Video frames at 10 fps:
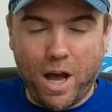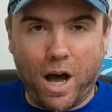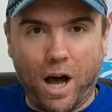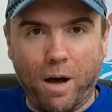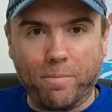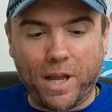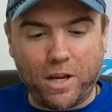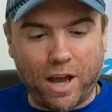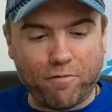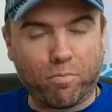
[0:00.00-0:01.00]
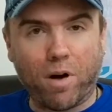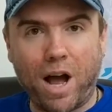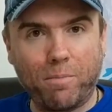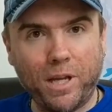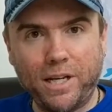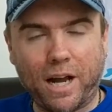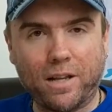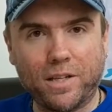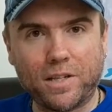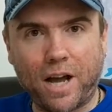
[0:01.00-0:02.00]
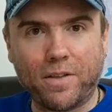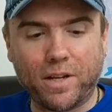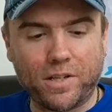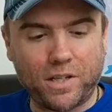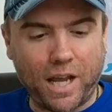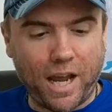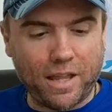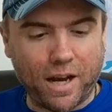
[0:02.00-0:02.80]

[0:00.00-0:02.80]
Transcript: Then you have Bromley down in the south of the state.